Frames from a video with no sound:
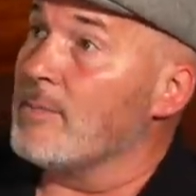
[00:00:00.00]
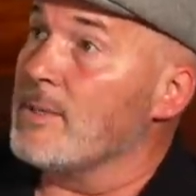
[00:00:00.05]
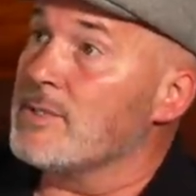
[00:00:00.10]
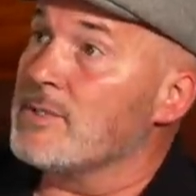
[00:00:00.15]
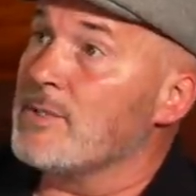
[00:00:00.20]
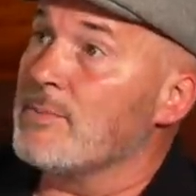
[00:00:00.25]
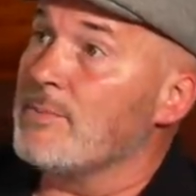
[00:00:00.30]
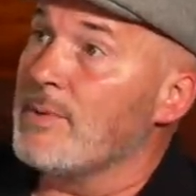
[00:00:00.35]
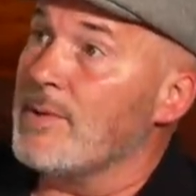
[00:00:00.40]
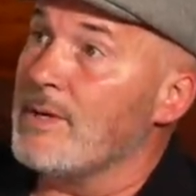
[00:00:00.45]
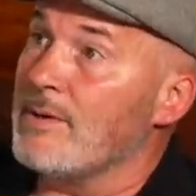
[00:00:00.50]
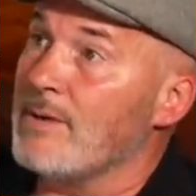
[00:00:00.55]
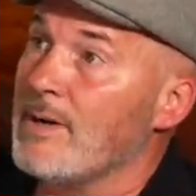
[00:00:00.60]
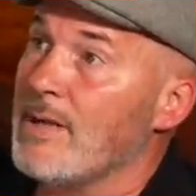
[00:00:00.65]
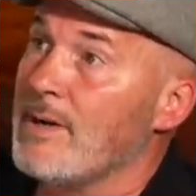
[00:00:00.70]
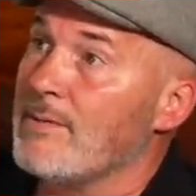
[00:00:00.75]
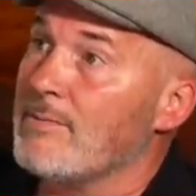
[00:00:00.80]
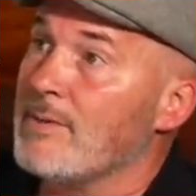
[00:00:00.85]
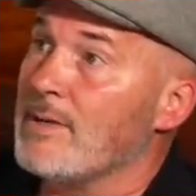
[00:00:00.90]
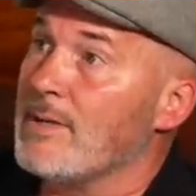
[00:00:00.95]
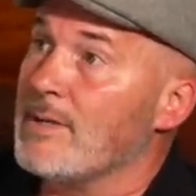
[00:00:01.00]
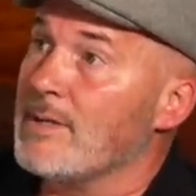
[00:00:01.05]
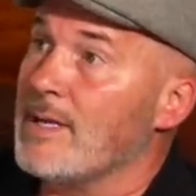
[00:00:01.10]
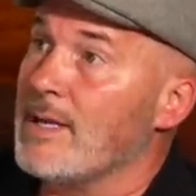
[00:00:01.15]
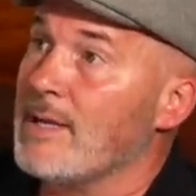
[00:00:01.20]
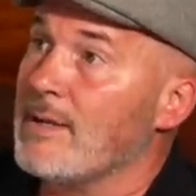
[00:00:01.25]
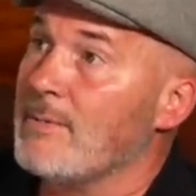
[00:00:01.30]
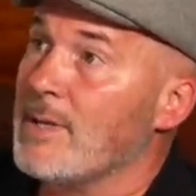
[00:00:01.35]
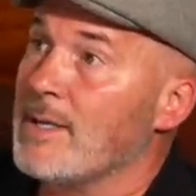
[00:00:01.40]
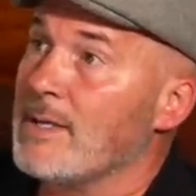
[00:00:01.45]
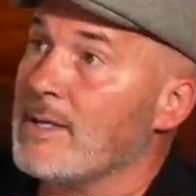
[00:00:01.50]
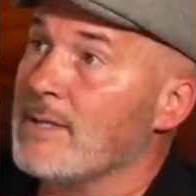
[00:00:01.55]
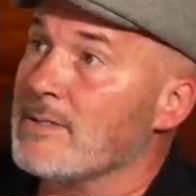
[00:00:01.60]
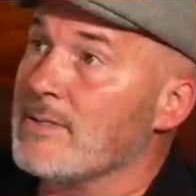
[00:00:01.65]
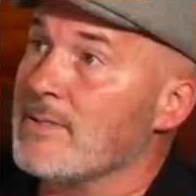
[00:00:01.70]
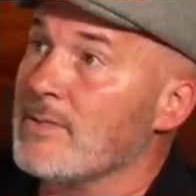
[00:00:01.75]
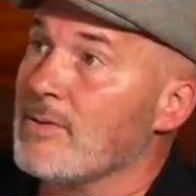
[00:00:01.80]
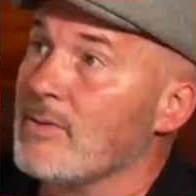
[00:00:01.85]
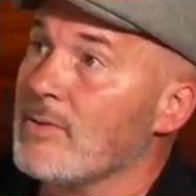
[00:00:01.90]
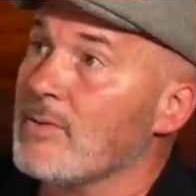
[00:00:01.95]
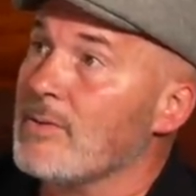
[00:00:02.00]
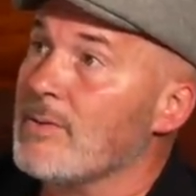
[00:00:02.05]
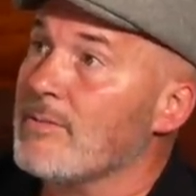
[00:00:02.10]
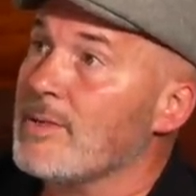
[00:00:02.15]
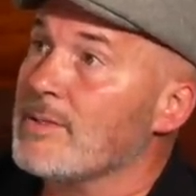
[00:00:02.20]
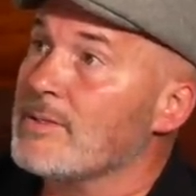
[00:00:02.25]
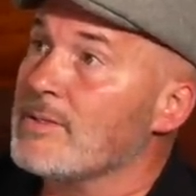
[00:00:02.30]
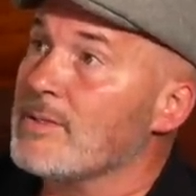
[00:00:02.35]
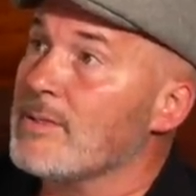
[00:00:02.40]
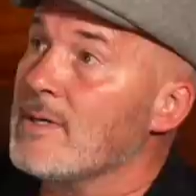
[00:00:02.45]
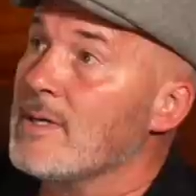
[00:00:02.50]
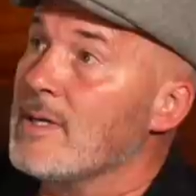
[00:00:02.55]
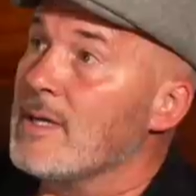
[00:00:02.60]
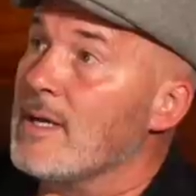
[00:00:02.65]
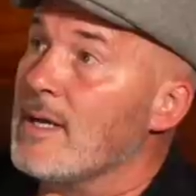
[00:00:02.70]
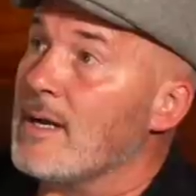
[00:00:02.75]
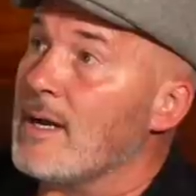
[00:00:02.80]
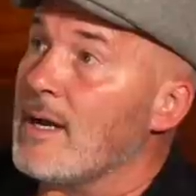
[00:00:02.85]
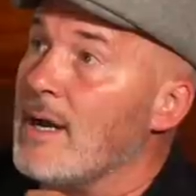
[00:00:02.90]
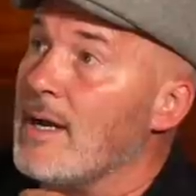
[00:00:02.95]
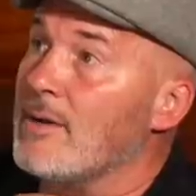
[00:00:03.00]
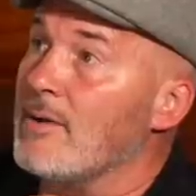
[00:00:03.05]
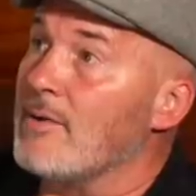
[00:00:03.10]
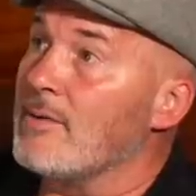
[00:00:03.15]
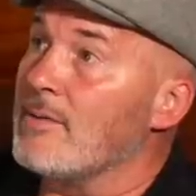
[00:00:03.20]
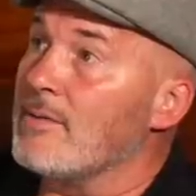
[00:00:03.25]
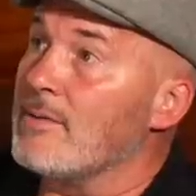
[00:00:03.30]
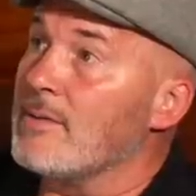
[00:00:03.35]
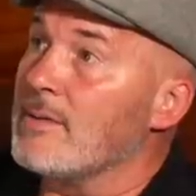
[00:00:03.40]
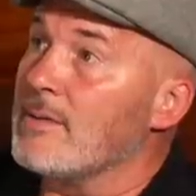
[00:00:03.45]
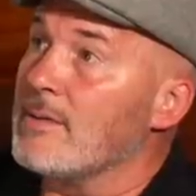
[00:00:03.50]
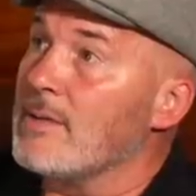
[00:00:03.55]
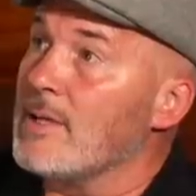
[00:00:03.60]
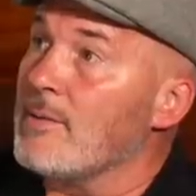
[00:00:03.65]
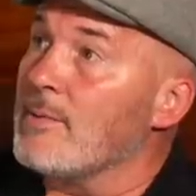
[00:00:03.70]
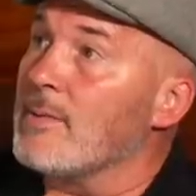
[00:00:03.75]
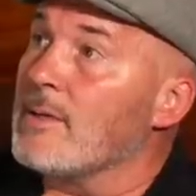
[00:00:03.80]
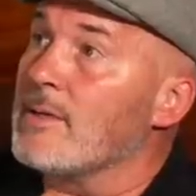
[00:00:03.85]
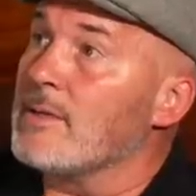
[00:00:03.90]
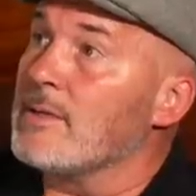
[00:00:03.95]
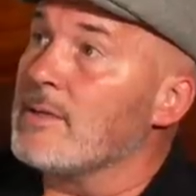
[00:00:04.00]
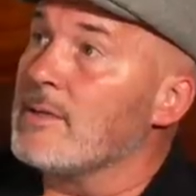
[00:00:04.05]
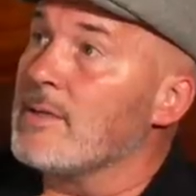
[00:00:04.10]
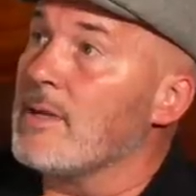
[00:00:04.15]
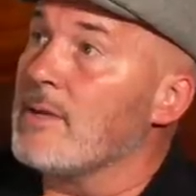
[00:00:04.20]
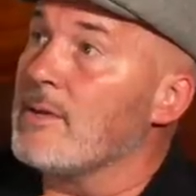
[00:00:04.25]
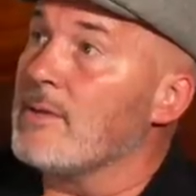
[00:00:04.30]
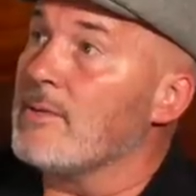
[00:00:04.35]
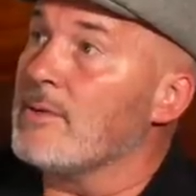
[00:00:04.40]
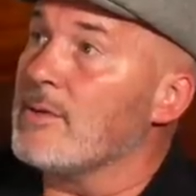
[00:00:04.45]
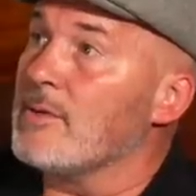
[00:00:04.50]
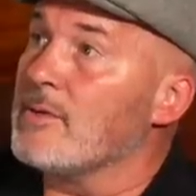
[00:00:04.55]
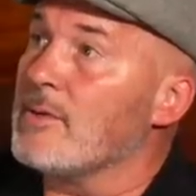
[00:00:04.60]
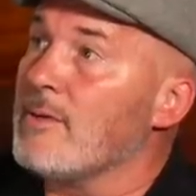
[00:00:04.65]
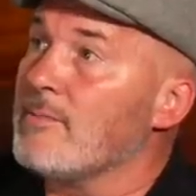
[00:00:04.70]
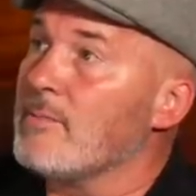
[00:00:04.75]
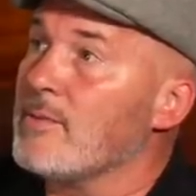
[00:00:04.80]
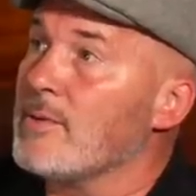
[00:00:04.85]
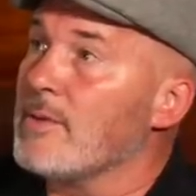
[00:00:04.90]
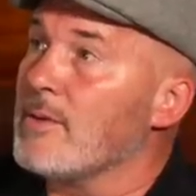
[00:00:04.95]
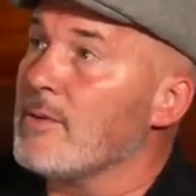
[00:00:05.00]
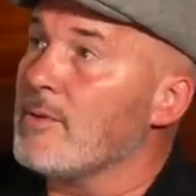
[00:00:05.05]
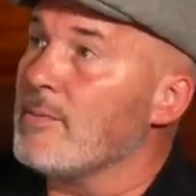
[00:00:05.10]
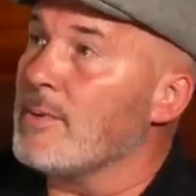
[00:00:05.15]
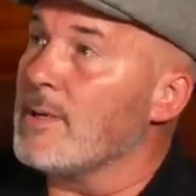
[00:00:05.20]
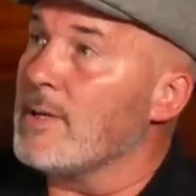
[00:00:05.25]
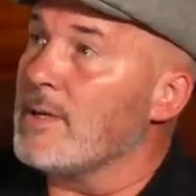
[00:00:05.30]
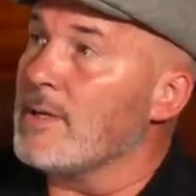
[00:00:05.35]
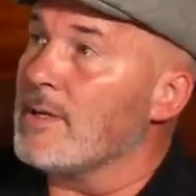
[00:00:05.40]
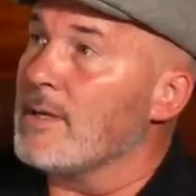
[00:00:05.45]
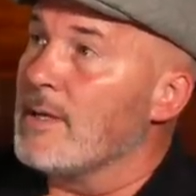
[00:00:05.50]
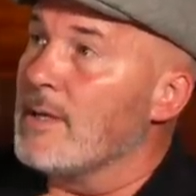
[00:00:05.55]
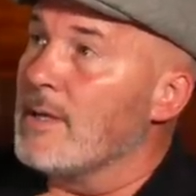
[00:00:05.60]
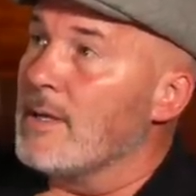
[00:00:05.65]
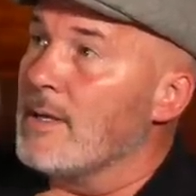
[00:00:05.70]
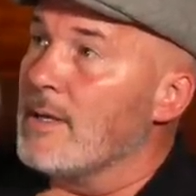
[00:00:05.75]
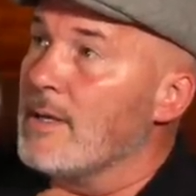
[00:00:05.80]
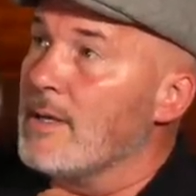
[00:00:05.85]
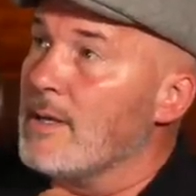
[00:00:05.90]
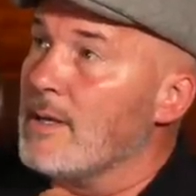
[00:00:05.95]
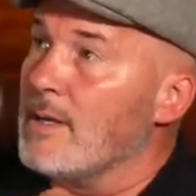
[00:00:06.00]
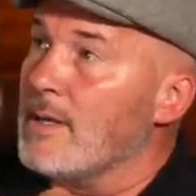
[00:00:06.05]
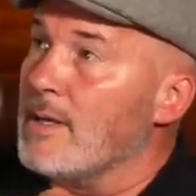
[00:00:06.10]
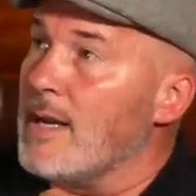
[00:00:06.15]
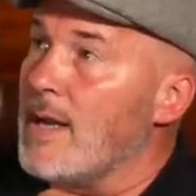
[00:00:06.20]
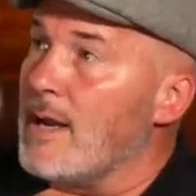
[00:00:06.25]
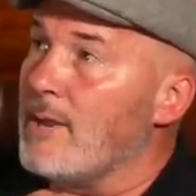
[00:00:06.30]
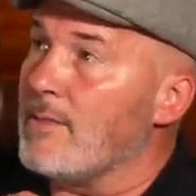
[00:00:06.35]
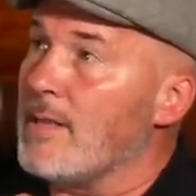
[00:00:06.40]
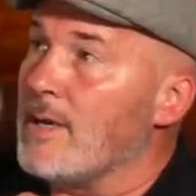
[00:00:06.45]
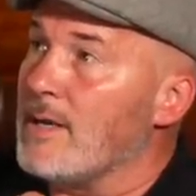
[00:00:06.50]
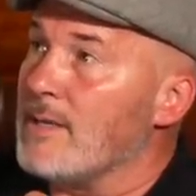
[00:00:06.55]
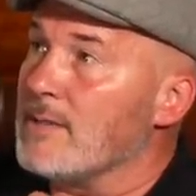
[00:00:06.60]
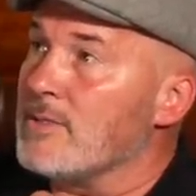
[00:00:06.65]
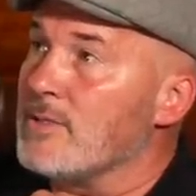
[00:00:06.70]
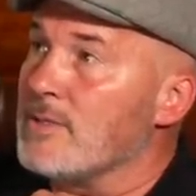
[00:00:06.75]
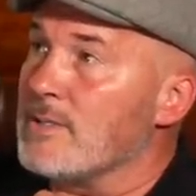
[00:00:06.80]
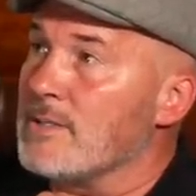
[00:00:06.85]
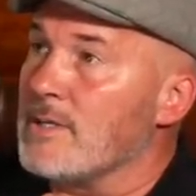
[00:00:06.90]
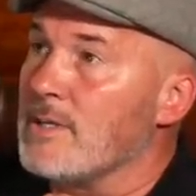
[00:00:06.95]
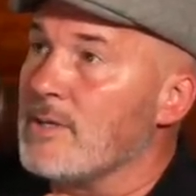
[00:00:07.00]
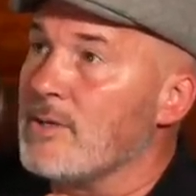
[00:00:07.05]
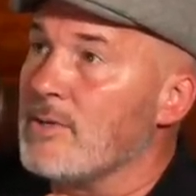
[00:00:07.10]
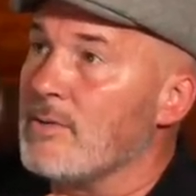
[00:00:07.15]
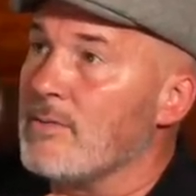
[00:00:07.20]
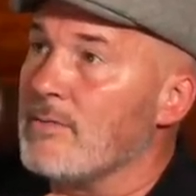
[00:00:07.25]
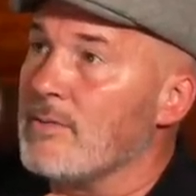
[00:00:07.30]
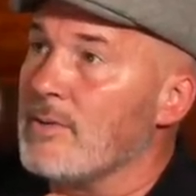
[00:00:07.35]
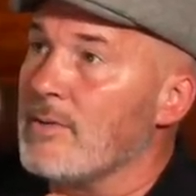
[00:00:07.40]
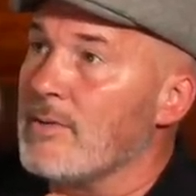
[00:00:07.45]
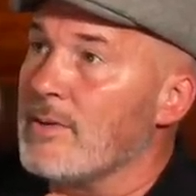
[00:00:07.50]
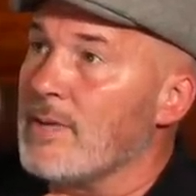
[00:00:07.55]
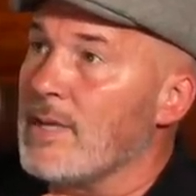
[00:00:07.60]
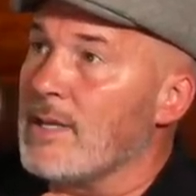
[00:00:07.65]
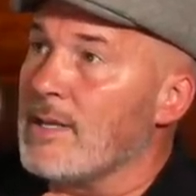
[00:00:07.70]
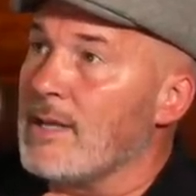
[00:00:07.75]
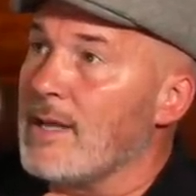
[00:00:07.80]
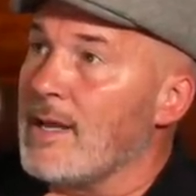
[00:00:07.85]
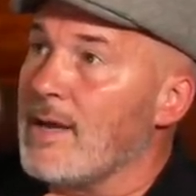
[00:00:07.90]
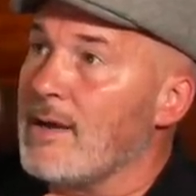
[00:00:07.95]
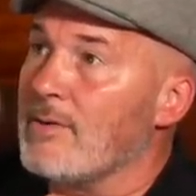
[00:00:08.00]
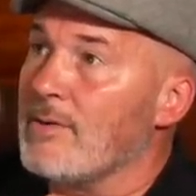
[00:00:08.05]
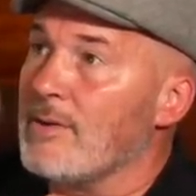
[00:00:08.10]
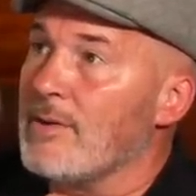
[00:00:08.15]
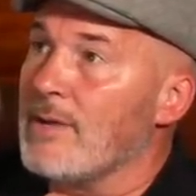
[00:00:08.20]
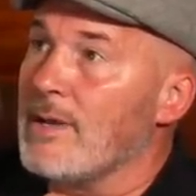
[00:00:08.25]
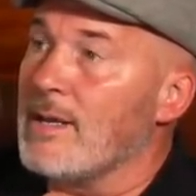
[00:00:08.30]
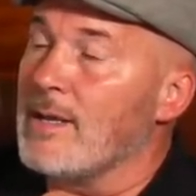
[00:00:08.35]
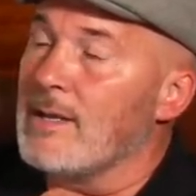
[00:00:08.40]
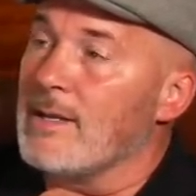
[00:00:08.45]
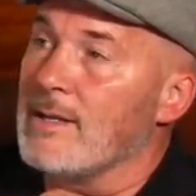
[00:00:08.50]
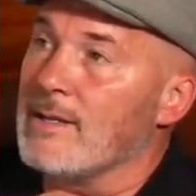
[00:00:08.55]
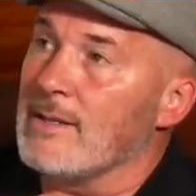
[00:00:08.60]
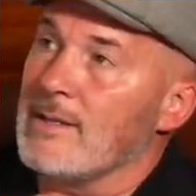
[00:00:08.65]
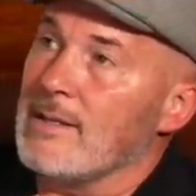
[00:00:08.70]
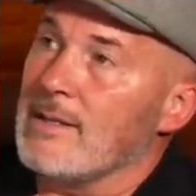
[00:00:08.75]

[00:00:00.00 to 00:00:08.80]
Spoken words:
mission, Peter in Africa, Dan making his solo adventure. I know they will continue to travel with you, but now that it's just the two of you again, how are you handling